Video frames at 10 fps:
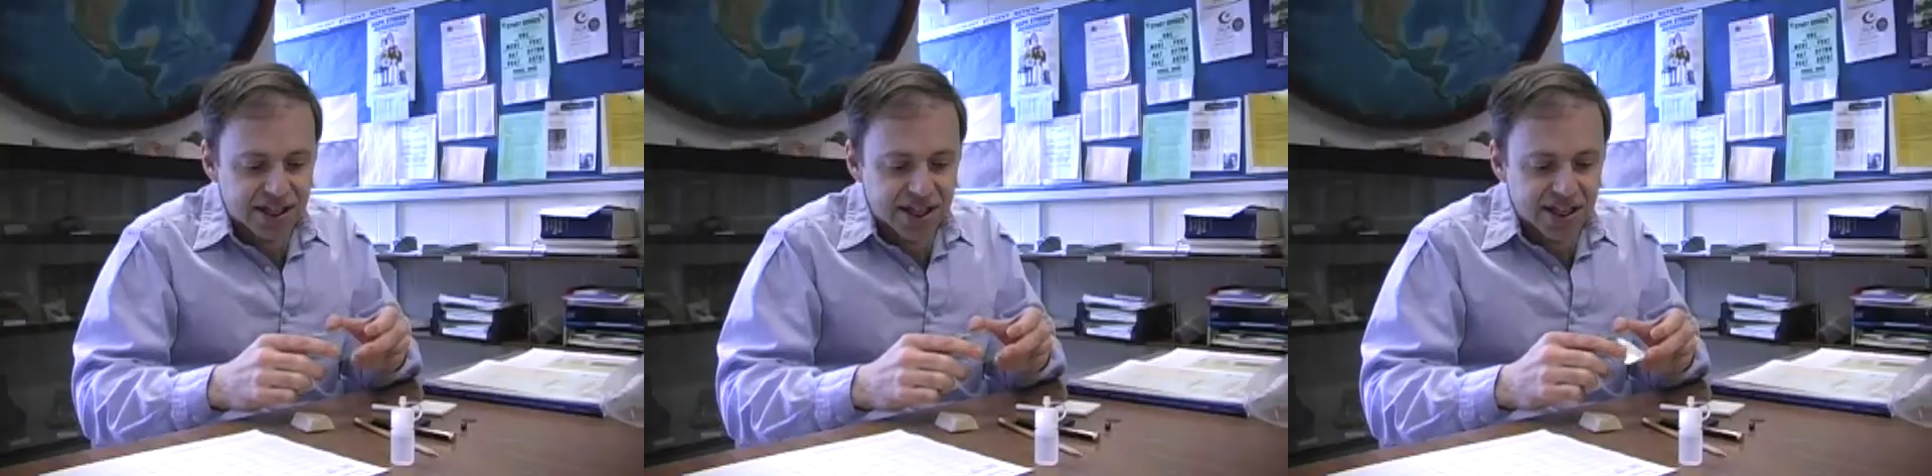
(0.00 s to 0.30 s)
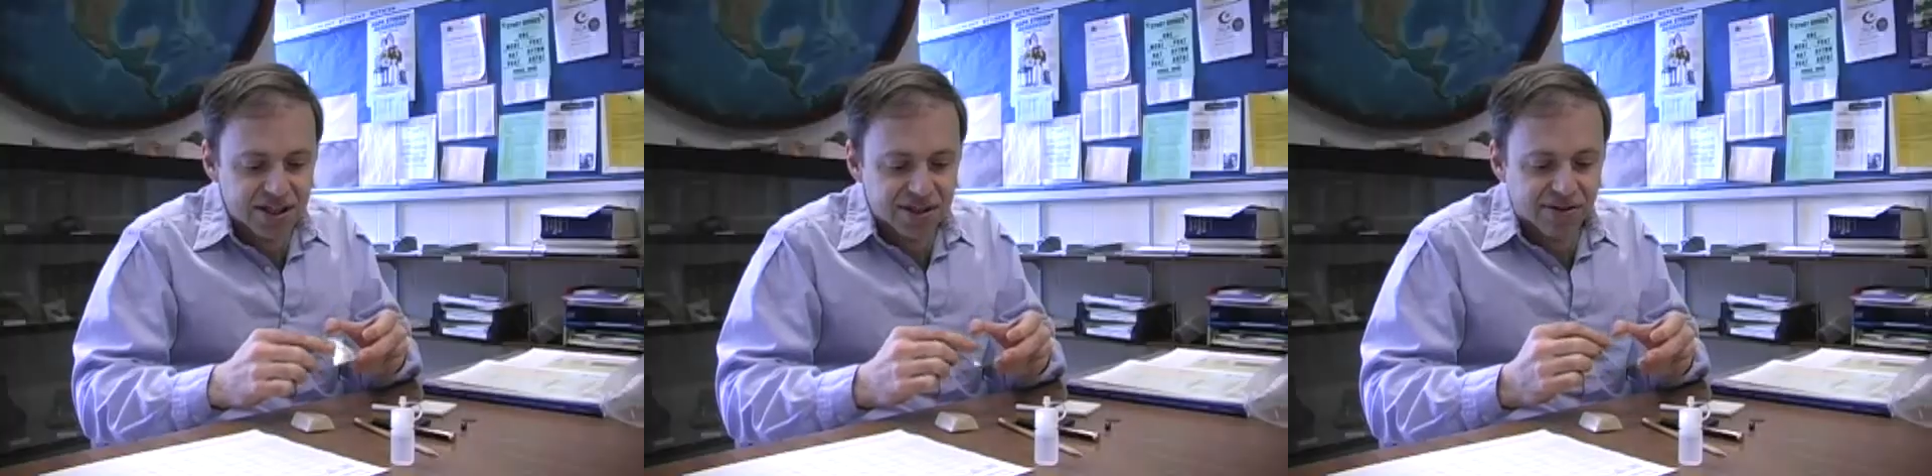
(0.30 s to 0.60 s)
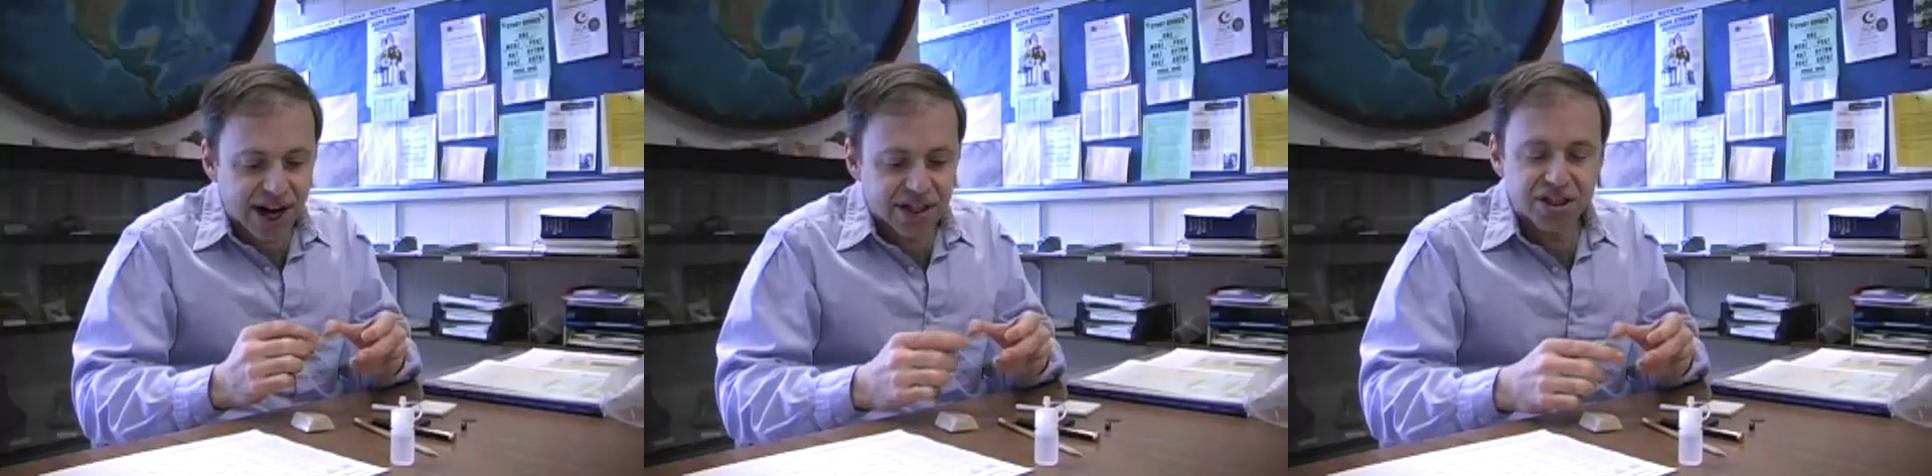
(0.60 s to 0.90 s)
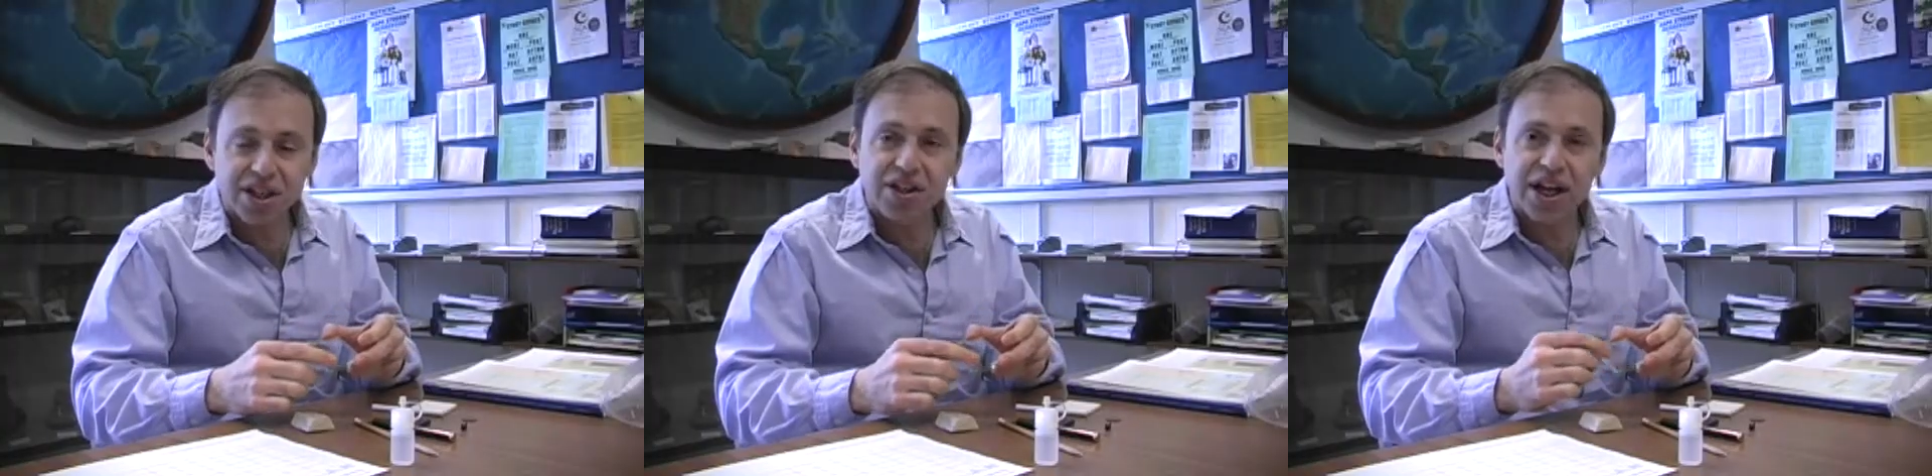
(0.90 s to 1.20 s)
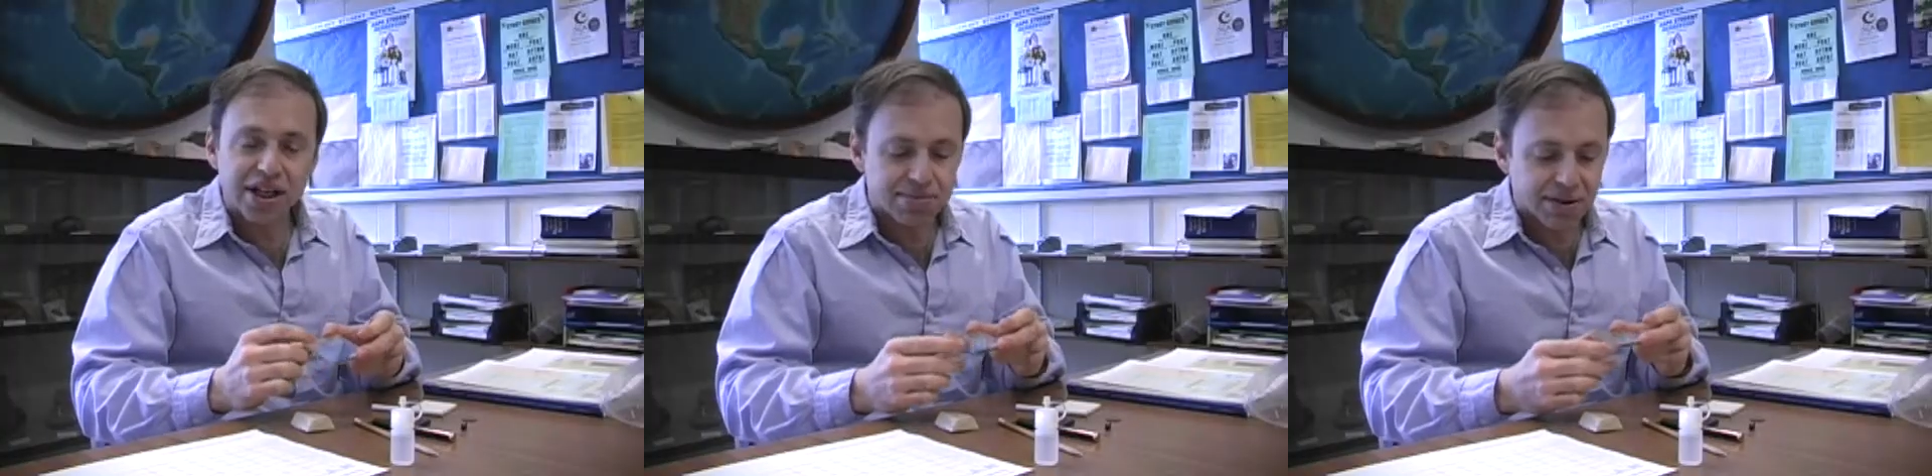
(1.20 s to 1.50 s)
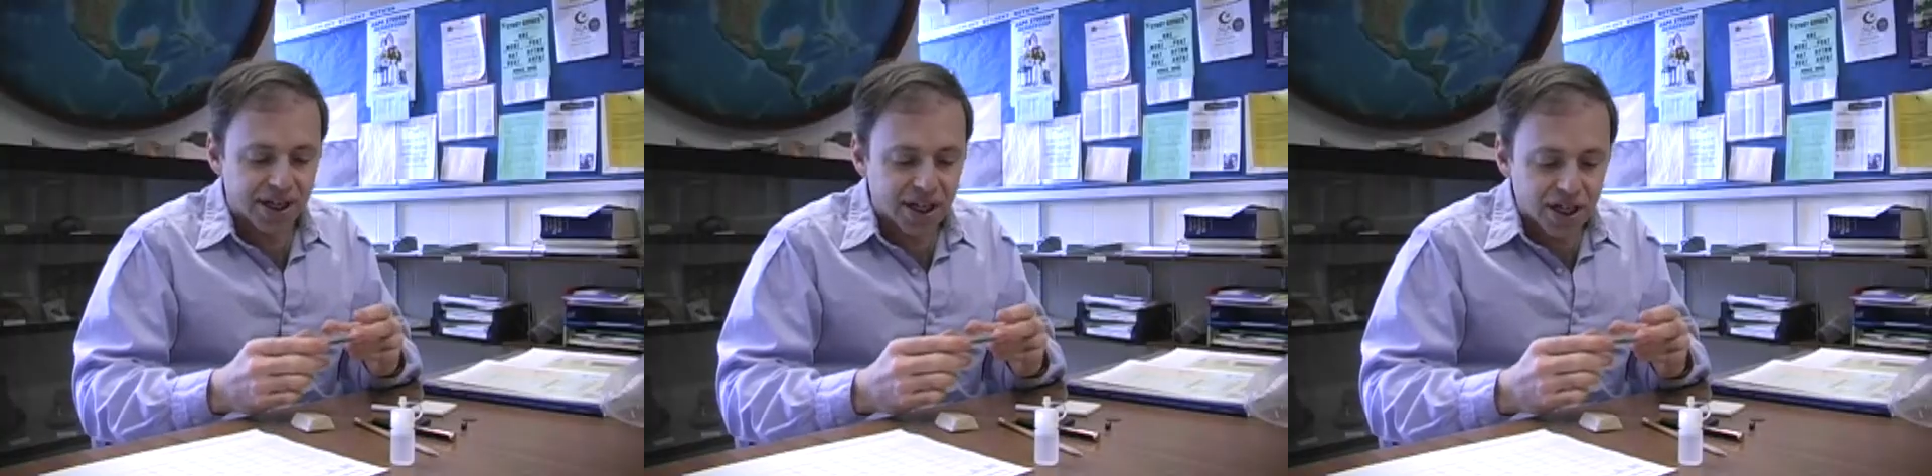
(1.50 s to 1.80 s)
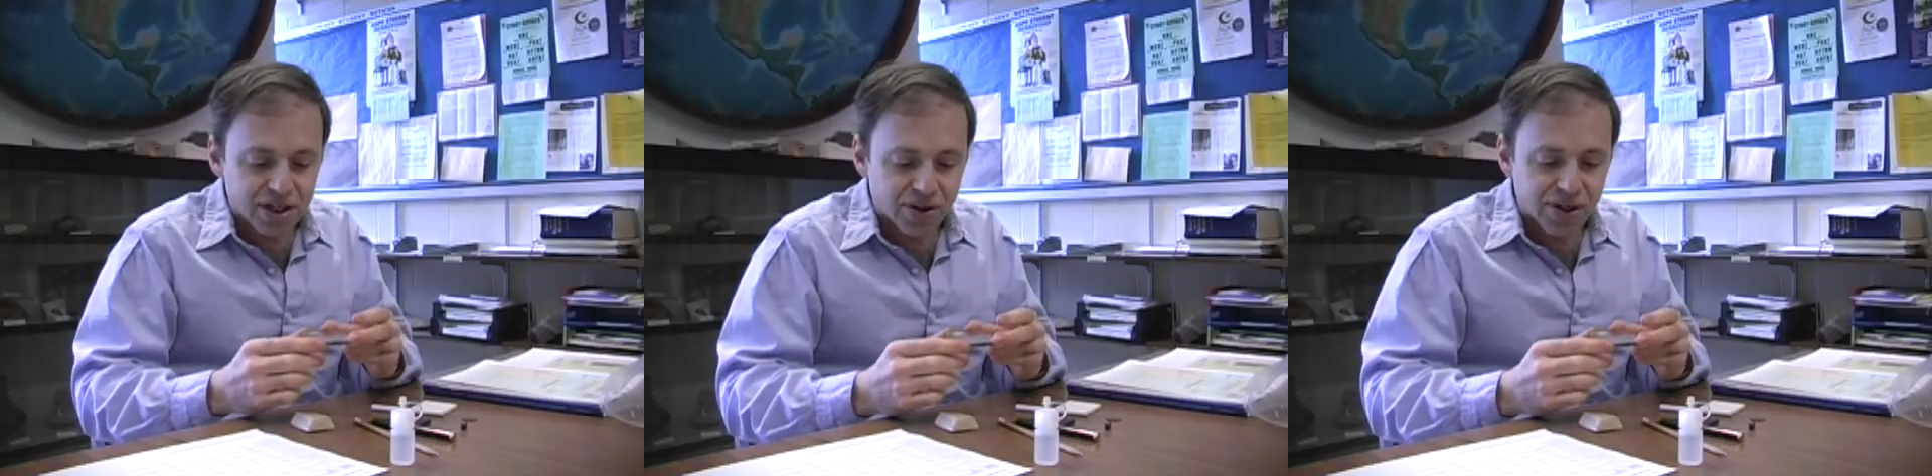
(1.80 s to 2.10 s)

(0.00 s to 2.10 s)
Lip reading: did scratch the glass plate, so